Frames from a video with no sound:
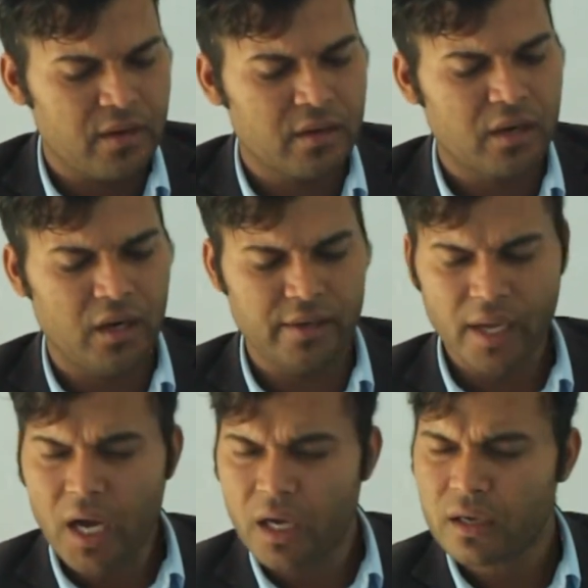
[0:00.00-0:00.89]
called
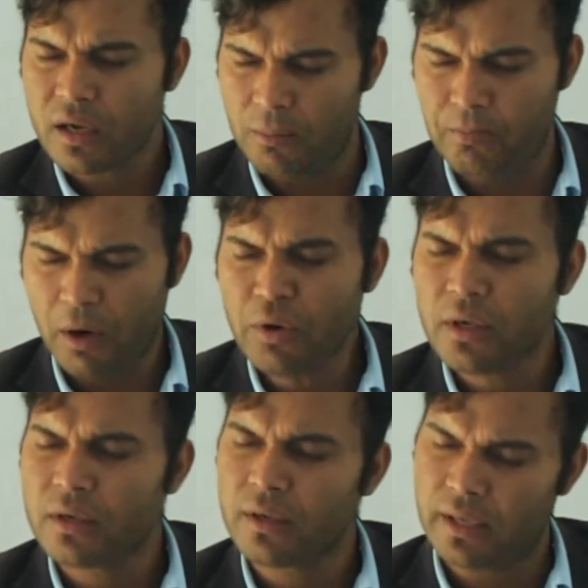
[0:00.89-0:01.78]
the
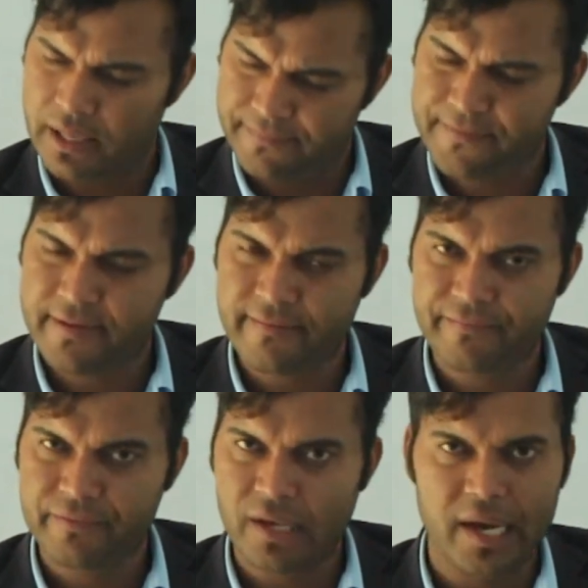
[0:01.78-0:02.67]
compound leaves,
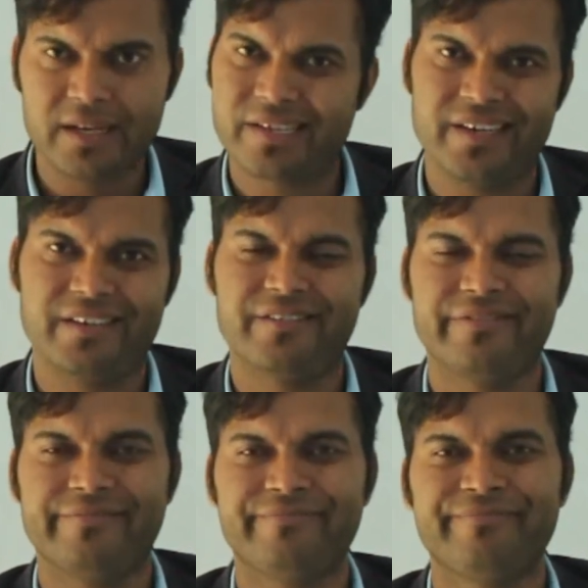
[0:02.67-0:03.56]
isn't
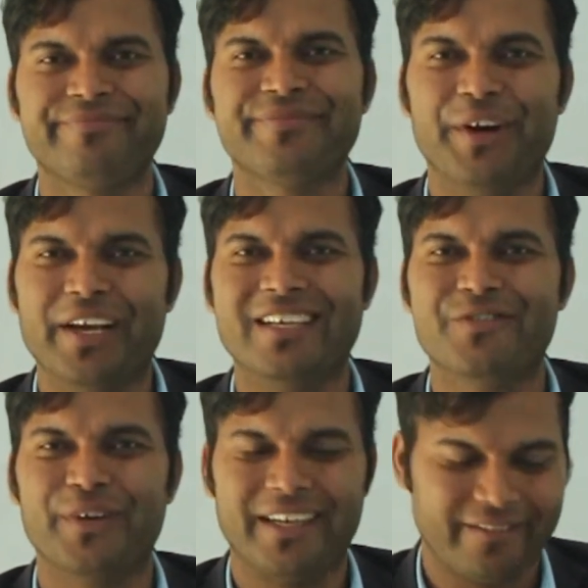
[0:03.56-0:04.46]
it? Okay,
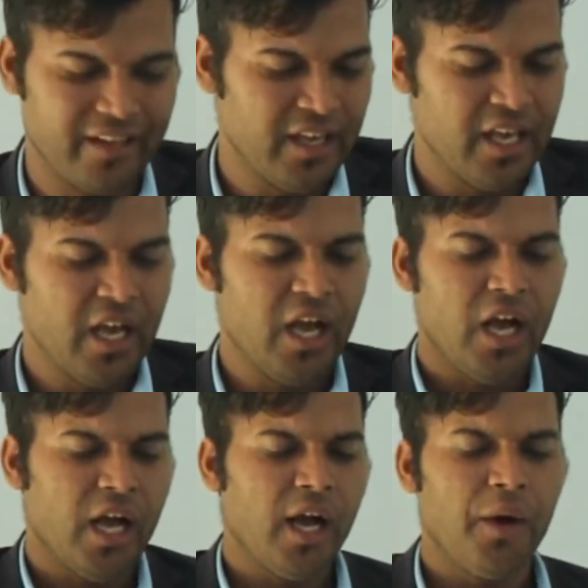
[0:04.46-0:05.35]
straight.
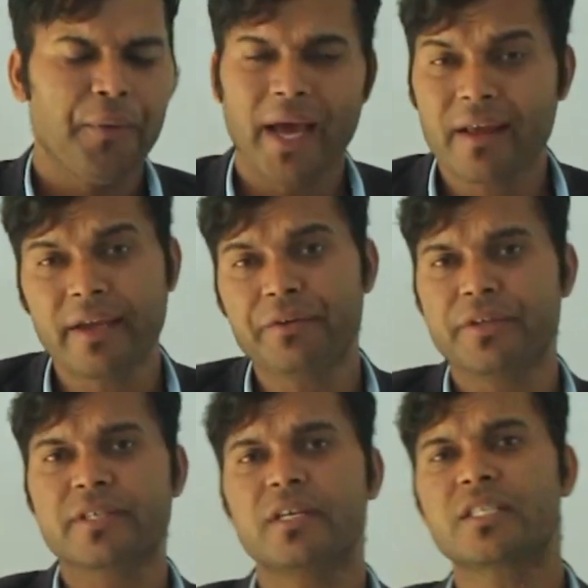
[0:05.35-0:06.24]
We are going to
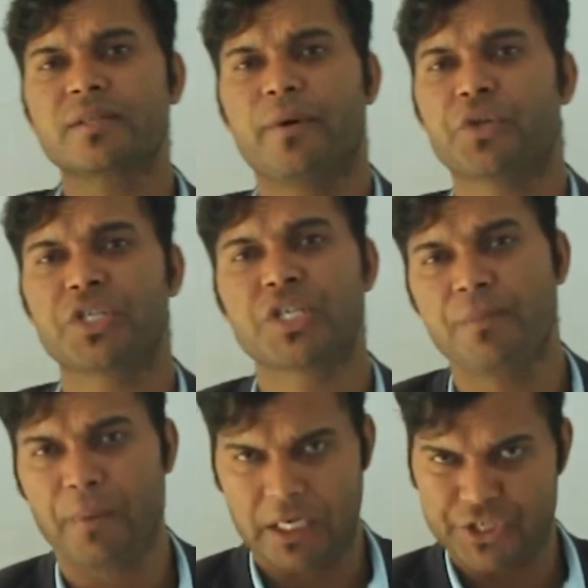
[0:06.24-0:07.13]
discuss about
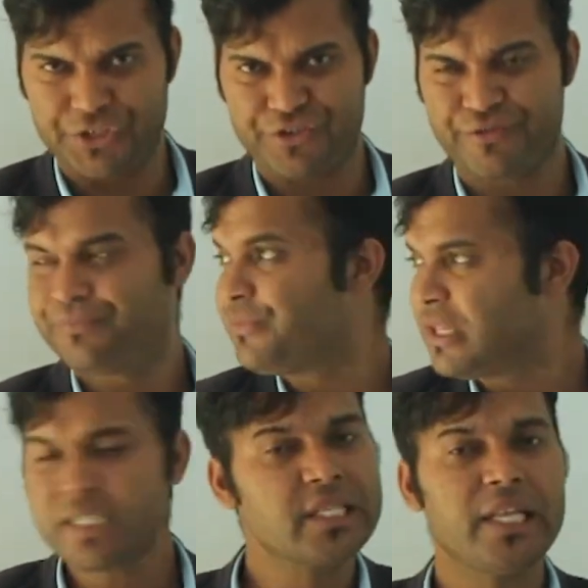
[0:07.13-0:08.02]
some functions.
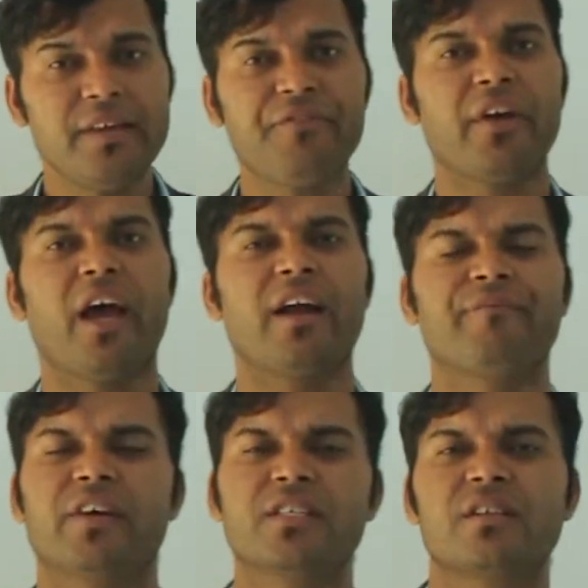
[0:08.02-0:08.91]
This leaf
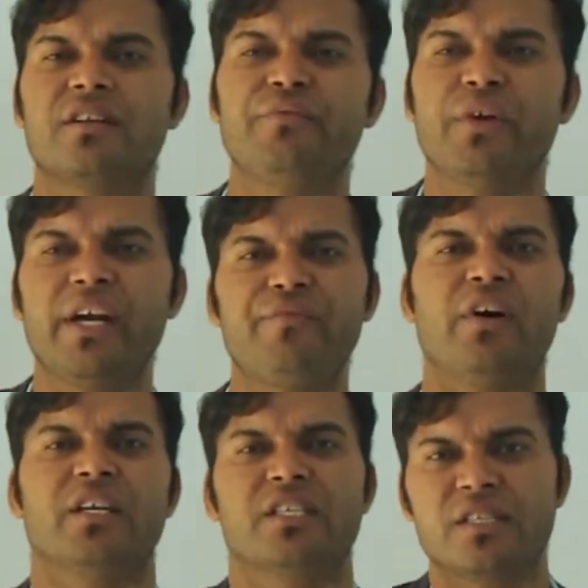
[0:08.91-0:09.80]
have thus different
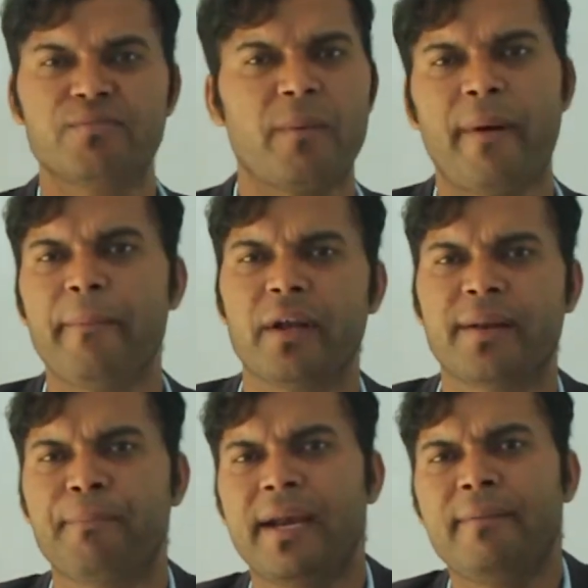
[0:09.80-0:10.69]
functions, perform
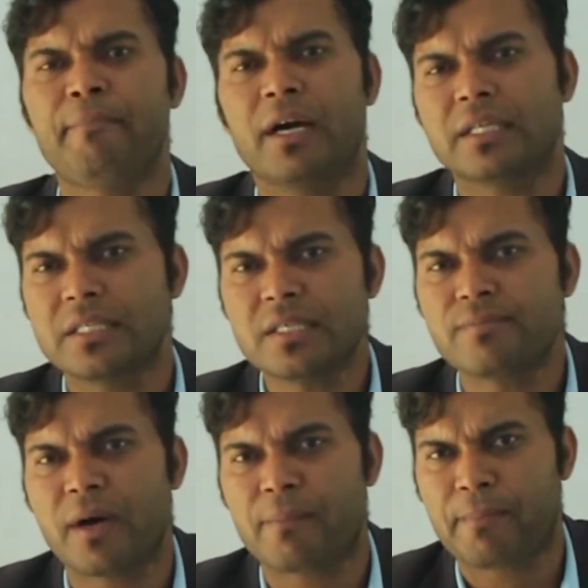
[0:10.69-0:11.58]
different functions
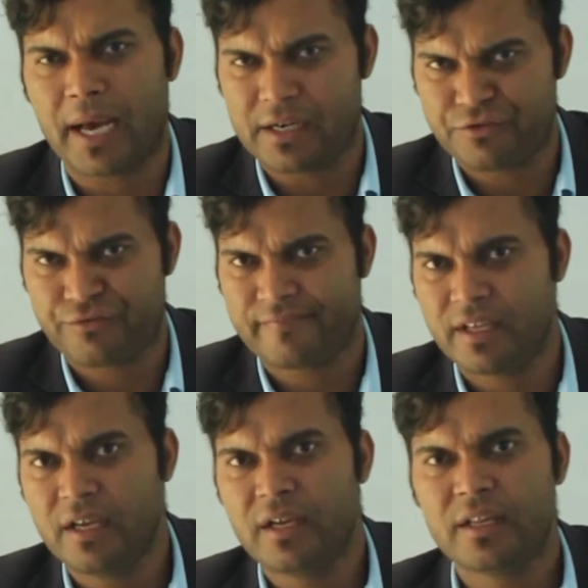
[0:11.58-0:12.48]
per plant.
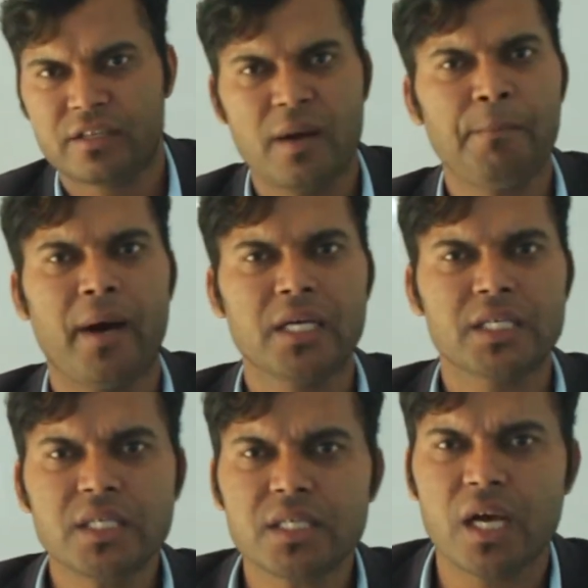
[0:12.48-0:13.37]
And some
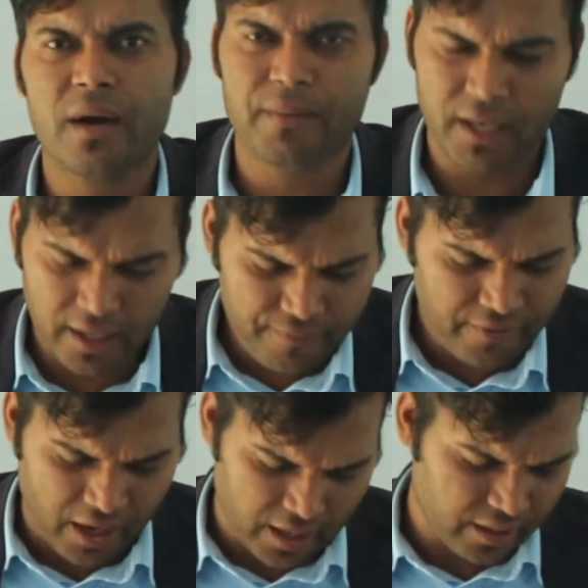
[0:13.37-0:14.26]
functions of a leaf
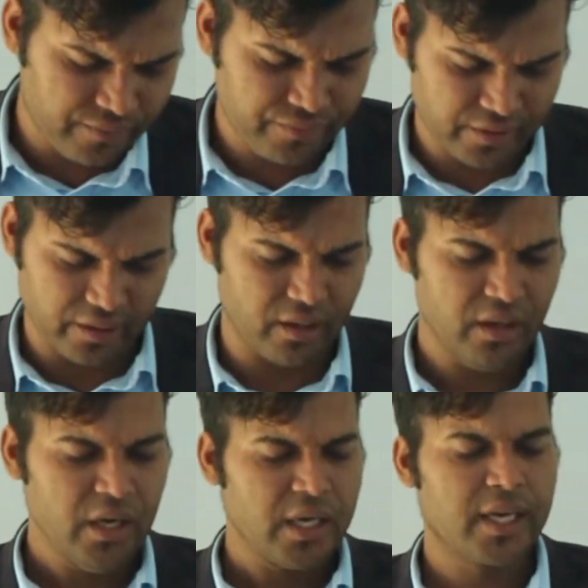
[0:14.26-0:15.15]
are there.
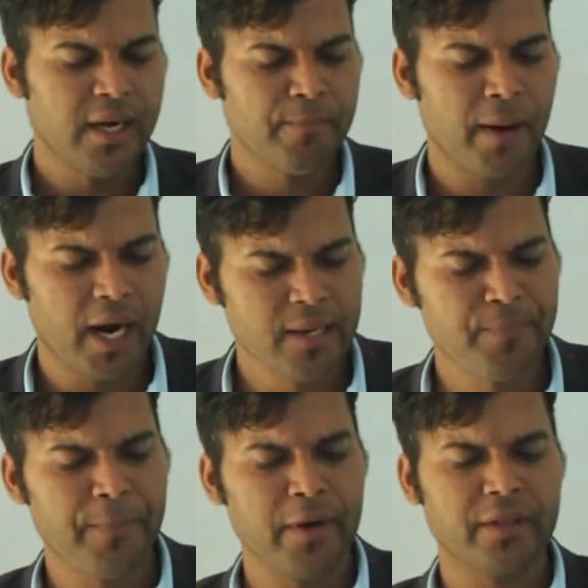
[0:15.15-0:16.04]
Green plant
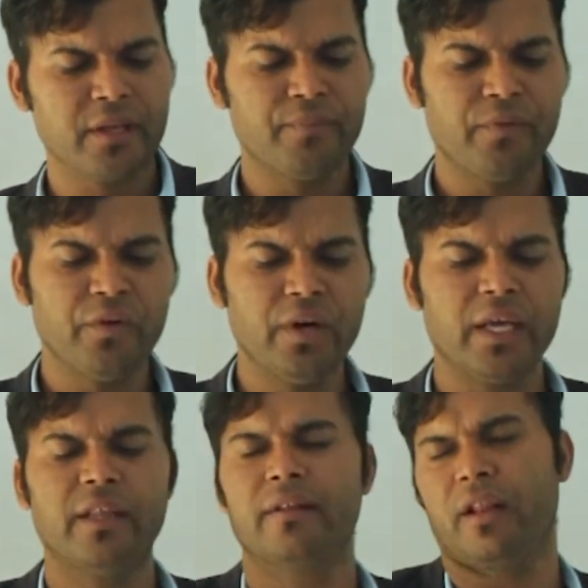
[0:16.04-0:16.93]
prepare their food
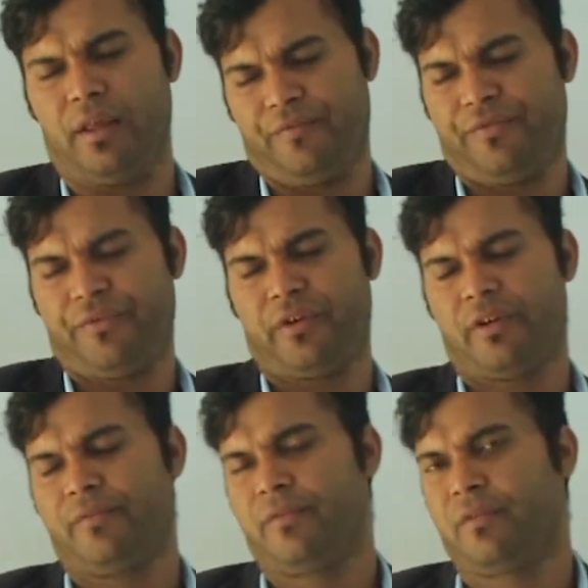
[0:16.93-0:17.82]
in leaf.
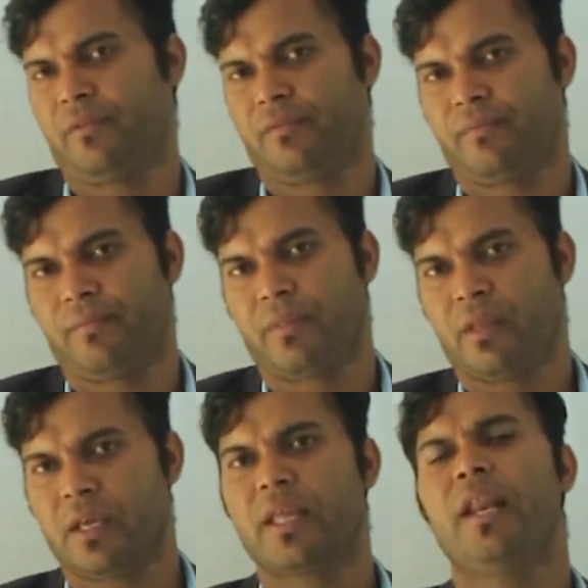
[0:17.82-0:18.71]

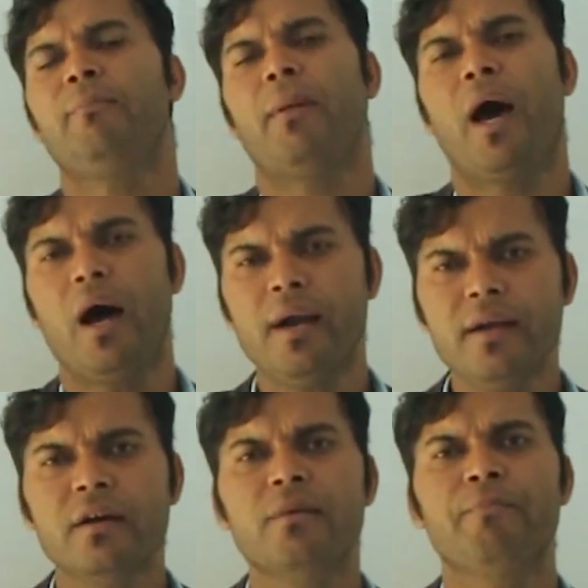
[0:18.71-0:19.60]
Green
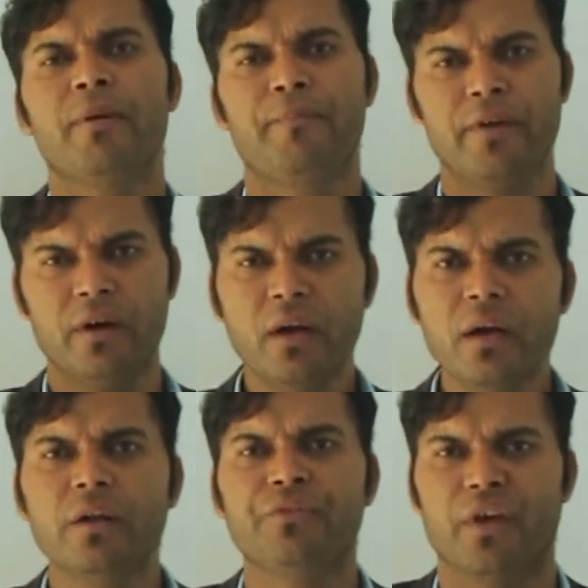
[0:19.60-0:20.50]
plant
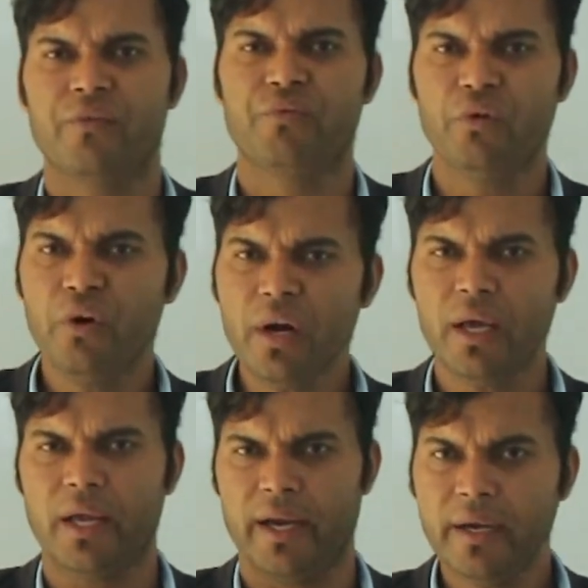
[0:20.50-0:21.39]
prepare their food
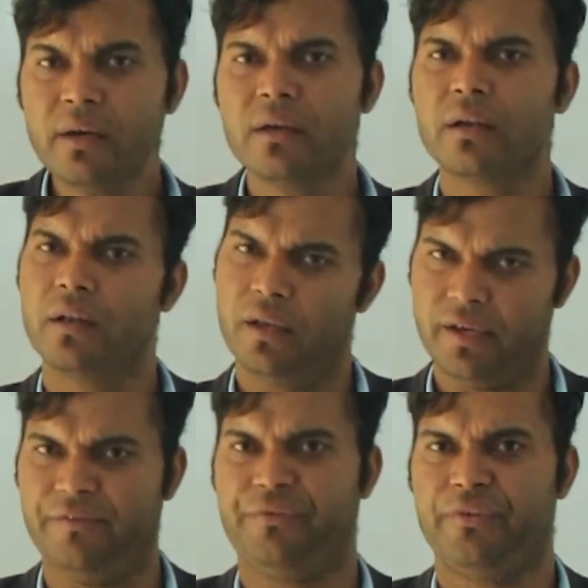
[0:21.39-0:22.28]
in
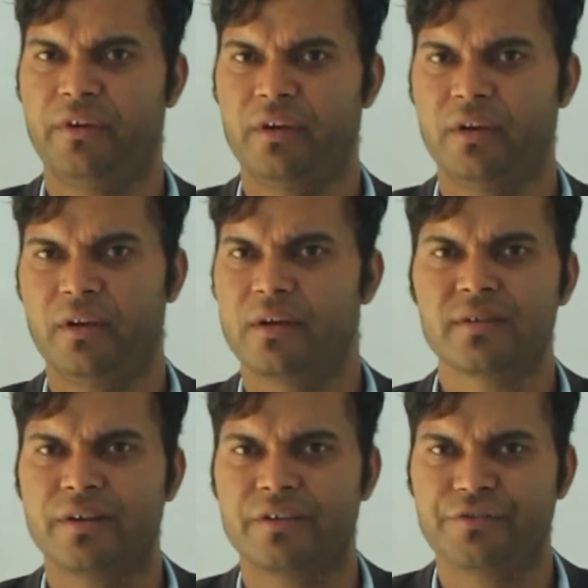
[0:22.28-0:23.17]
leaf,
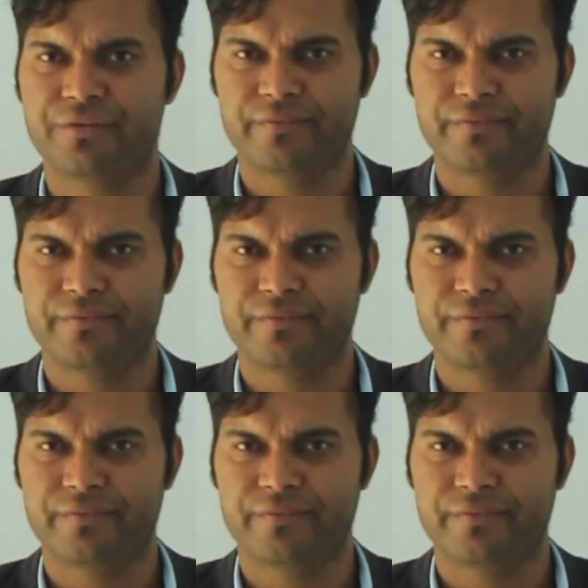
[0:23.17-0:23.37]
isn't it?